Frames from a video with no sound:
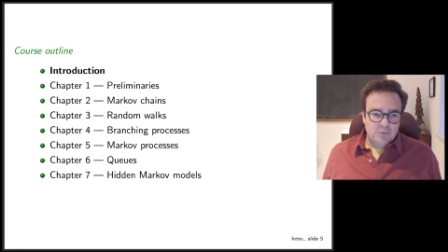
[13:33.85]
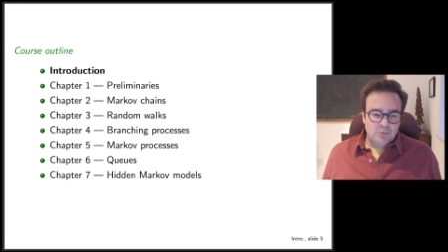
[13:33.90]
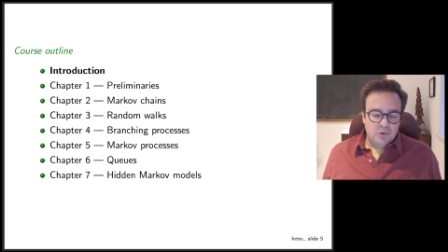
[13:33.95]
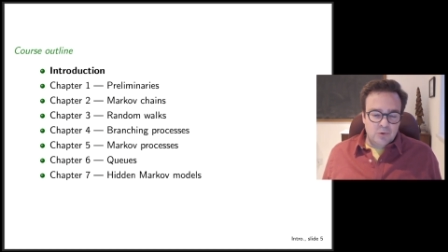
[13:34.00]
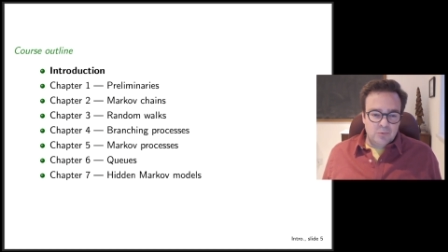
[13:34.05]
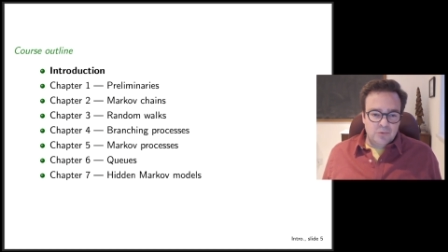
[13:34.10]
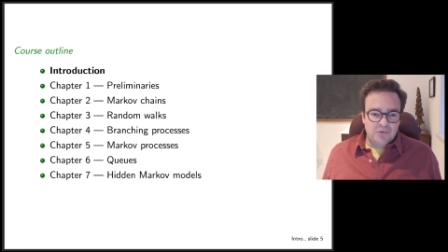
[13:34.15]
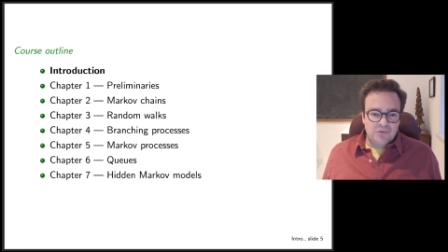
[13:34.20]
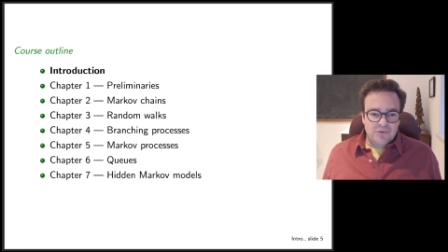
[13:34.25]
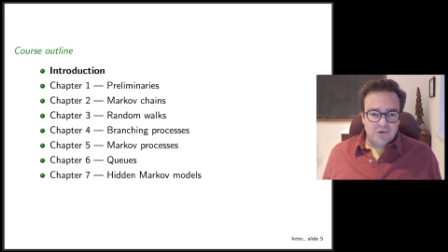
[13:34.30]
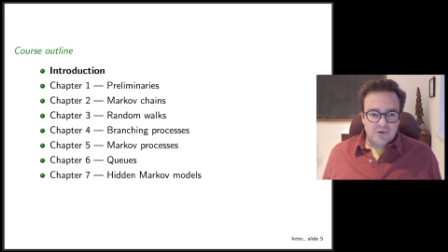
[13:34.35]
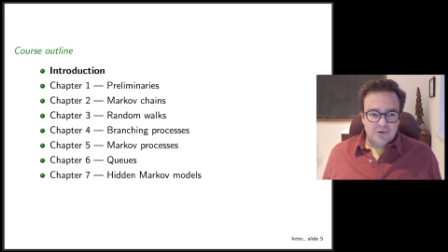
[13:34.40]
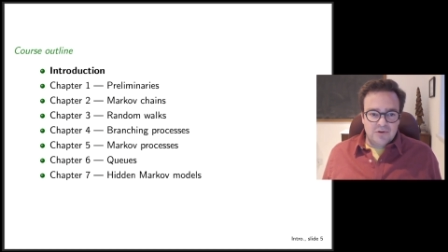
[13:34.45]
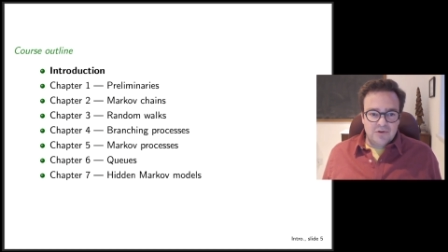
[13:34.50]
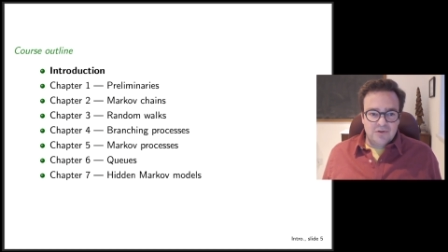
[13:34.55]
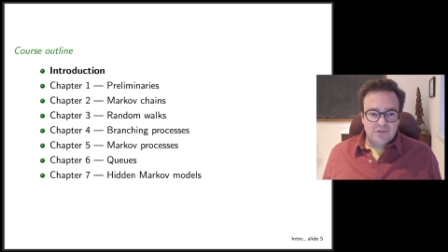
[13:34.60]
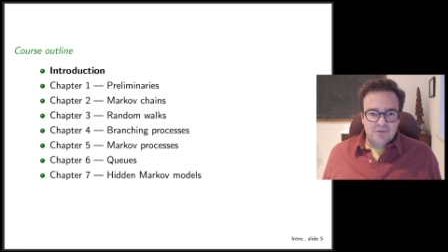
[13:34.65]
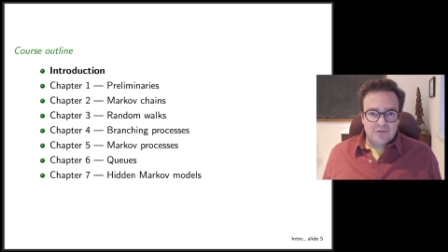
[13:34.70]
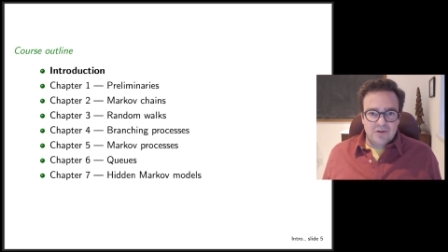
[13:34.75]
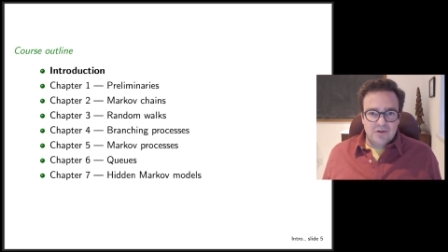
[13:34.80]
where we'll start
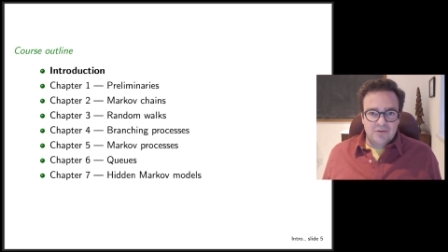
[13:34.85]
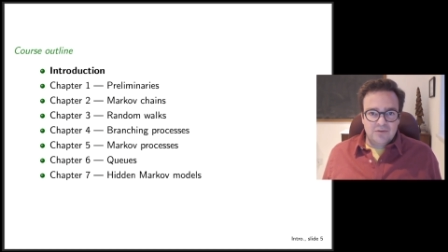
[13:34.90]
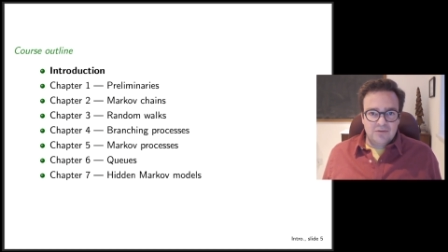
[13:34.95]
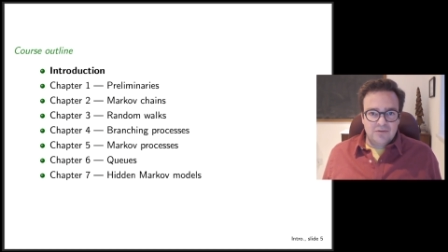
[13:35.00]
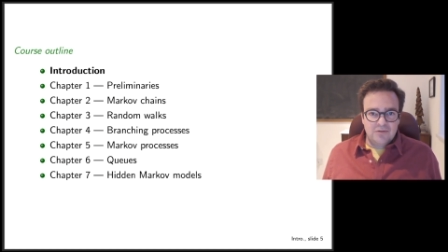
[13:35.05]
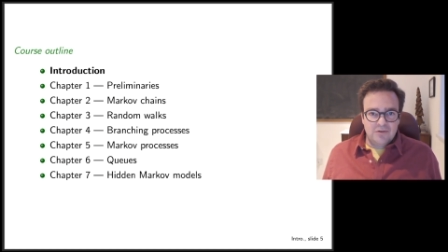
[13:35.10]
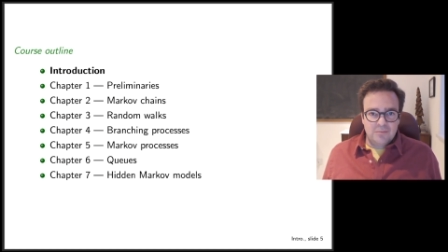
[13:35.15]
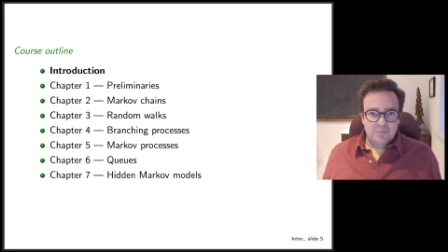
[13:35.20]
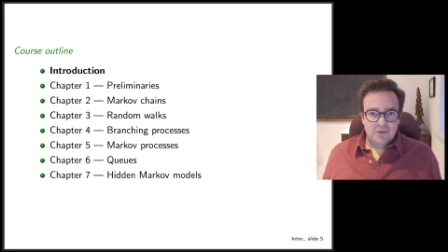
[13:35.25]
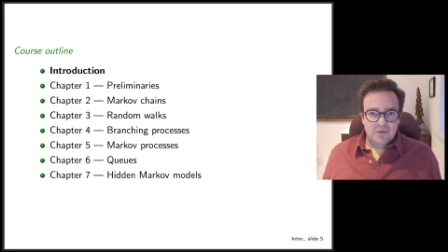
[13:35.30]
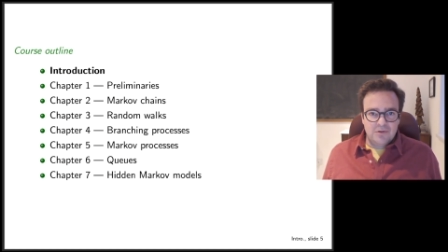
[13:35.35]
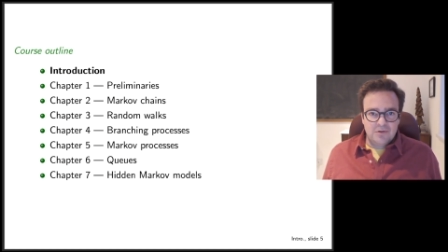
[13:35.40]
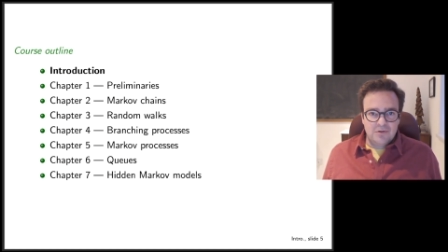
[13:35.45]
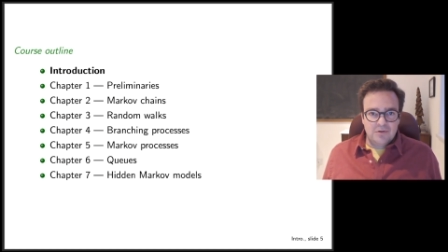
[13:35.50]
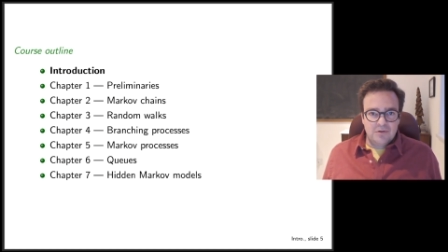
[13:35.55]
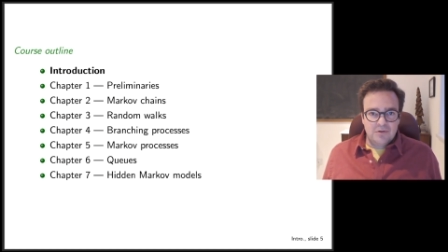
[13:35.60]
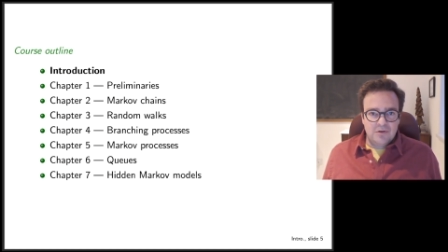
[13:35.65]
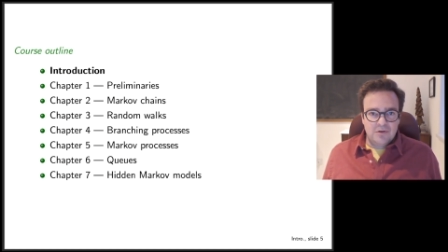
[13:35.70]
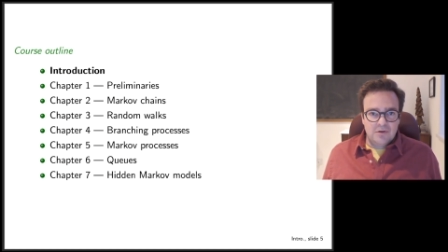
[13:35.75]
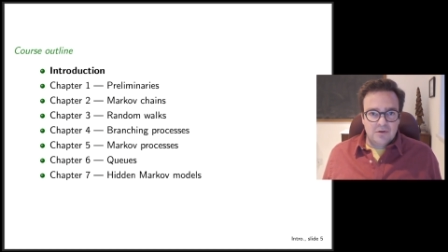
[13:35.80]
to discuss some of
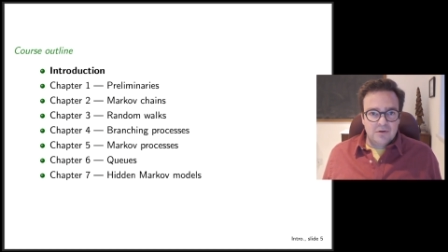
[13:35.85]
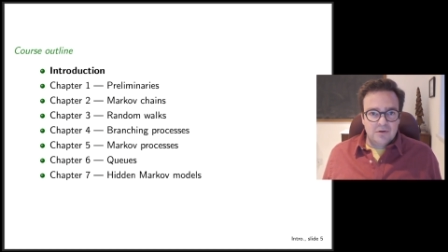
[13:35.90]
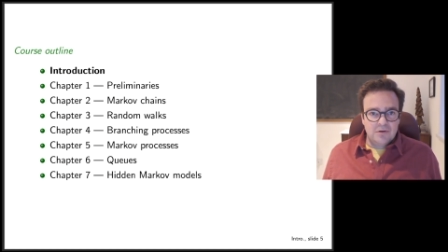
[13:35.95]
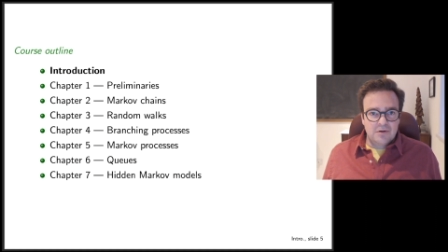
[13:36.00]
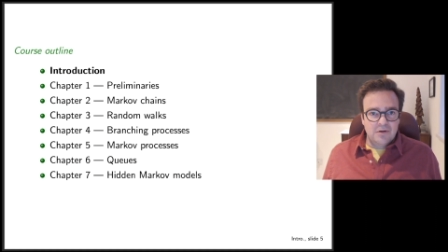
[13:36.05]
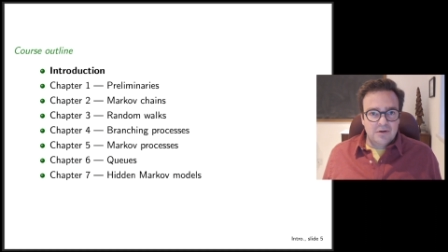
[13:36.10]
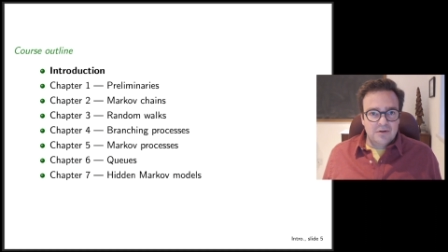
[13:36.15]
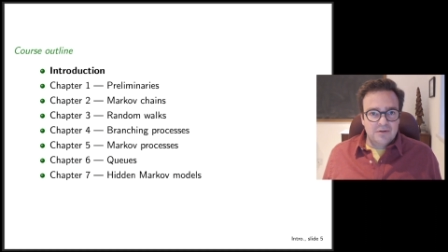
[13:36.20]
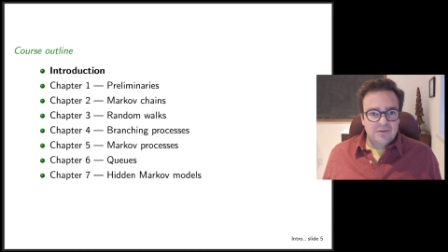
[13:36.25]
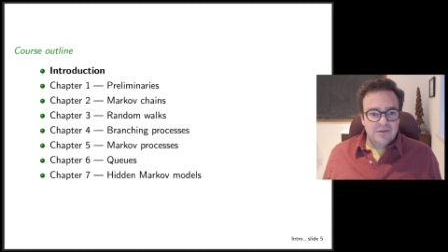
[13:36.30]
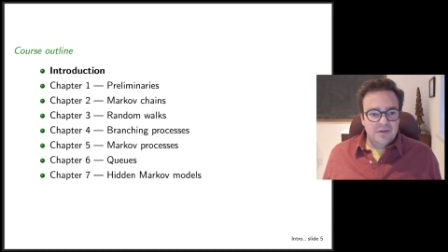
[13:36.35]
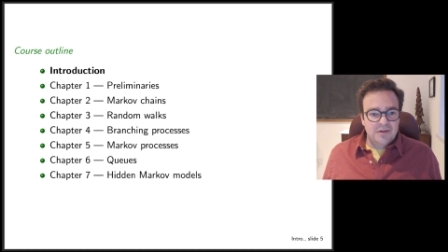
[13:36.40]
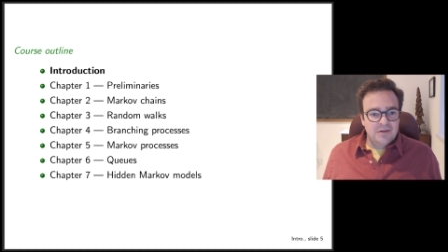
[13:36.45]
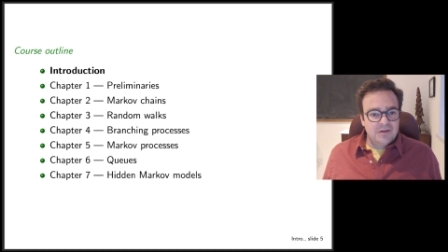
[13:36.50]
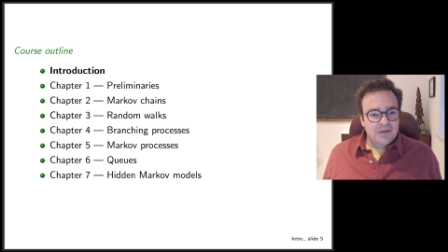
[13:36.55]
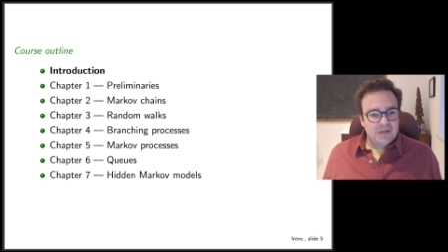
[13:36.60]
the uh, content.